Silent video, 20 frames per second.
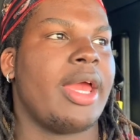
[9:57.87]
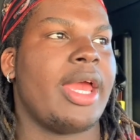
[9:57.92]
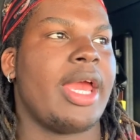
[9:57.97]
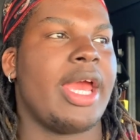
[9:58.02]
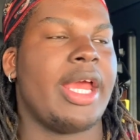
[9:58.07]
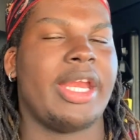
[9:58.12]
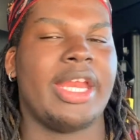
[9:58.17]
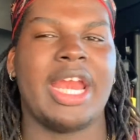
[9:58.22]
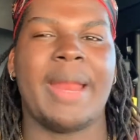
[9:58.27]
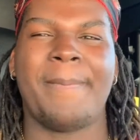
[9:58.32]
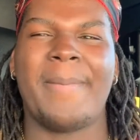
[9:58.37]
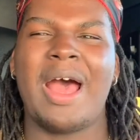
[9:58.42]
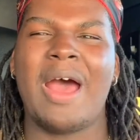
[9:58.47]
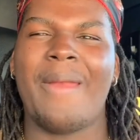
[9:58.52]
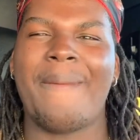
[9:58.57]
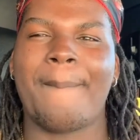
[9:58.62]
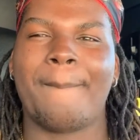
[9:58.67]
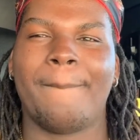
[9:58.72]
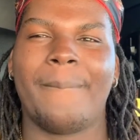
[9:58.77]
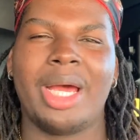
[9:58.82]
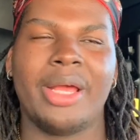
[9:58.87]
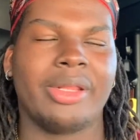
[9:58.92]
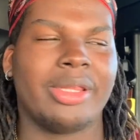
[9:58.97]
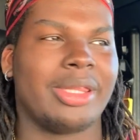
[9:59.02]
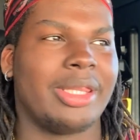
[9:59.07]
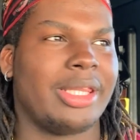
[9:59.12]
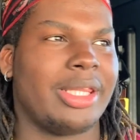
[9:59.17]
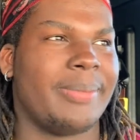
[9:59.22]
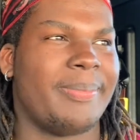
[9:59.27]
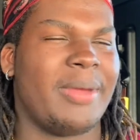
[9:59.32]
And then about a
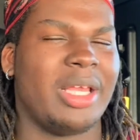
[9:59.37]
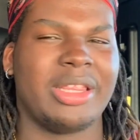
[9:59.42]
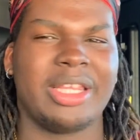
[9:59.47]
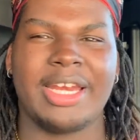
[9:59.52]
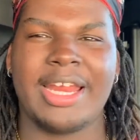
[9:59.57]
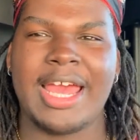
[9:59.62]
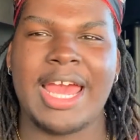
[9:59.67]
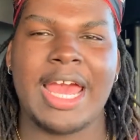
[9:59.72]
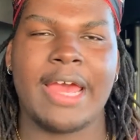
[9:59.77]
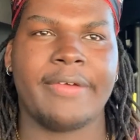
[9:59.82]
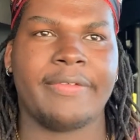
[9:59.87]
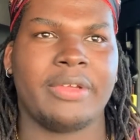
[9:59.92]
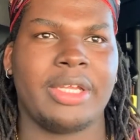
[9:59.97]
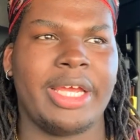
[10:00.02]
month and a half